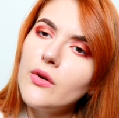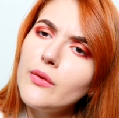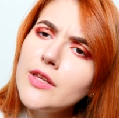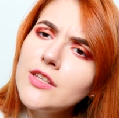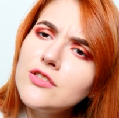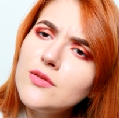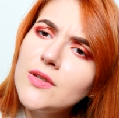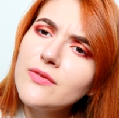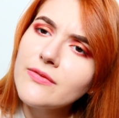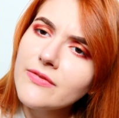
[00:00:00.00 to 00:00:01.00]
"We need to
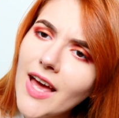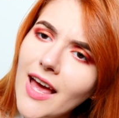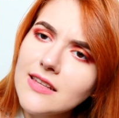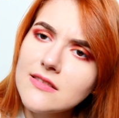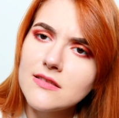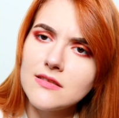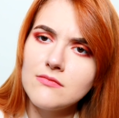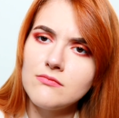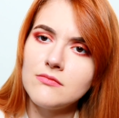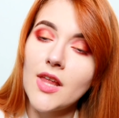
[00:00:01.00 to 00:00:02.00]
be fast
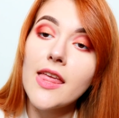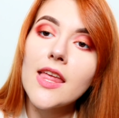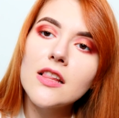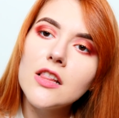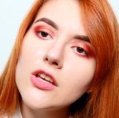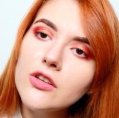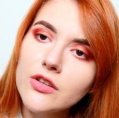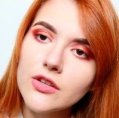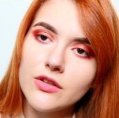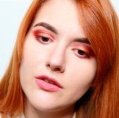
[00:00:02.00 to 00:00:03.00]
and look
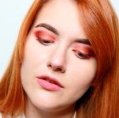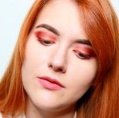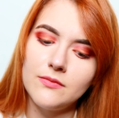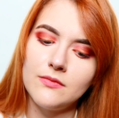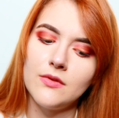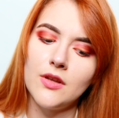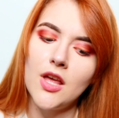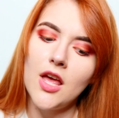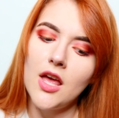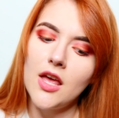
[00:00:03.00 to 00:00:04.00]
good,"
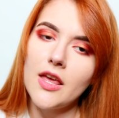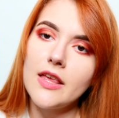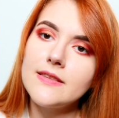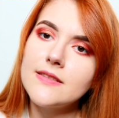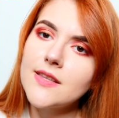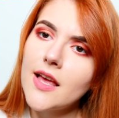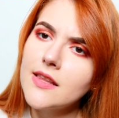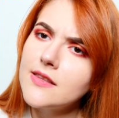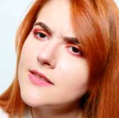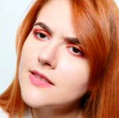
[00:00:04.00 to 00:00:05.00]
he
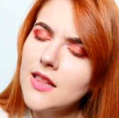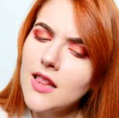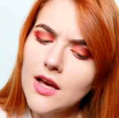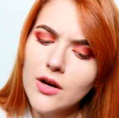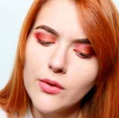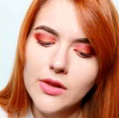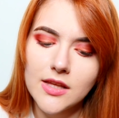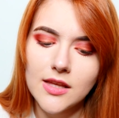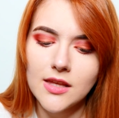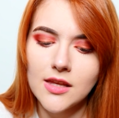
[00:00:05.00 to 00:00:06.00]
said
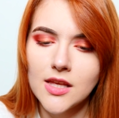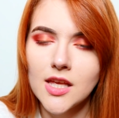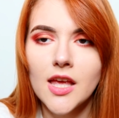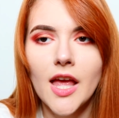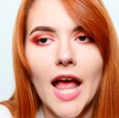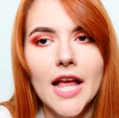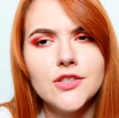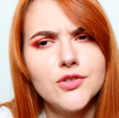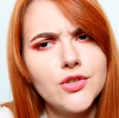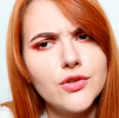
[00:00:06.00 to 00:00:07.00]
slowly
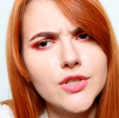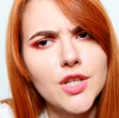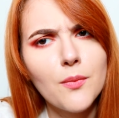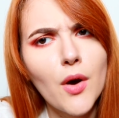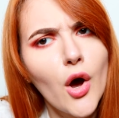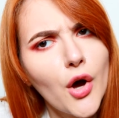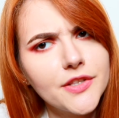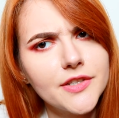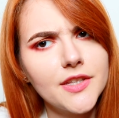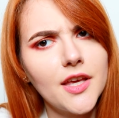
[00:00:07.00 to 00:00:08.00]
and took them
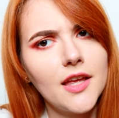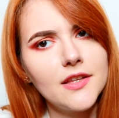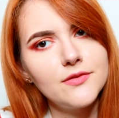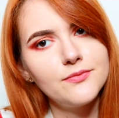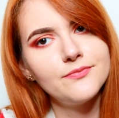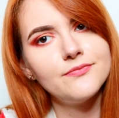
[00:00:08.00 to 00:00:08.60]
on again.